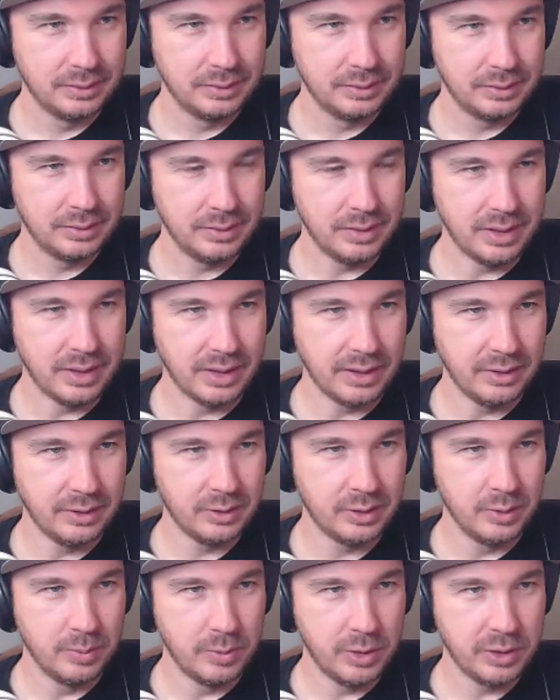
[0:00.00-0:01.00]
Yeah,
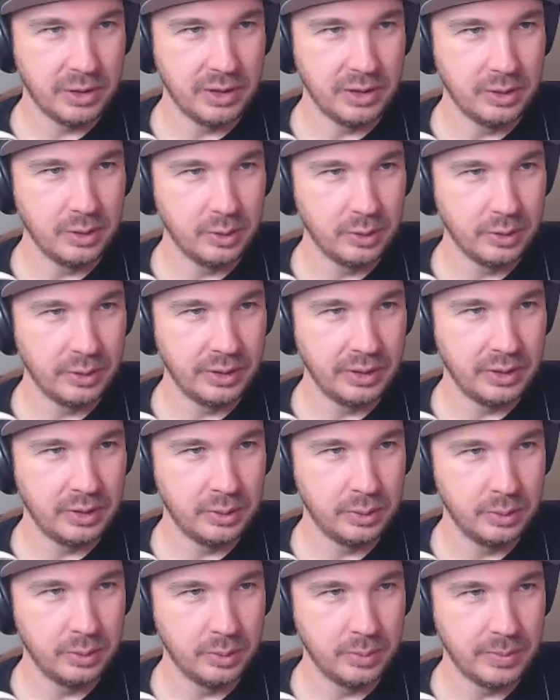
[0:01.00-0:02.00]
there's a Monkey Dory.
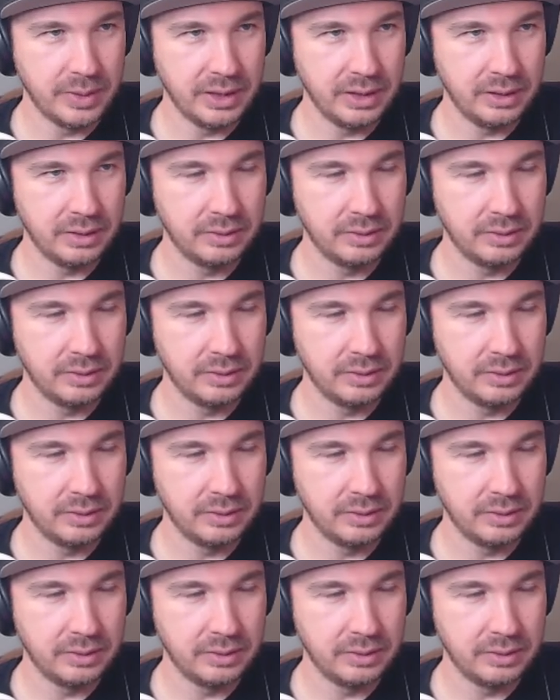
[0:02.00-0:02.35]
Cool, man.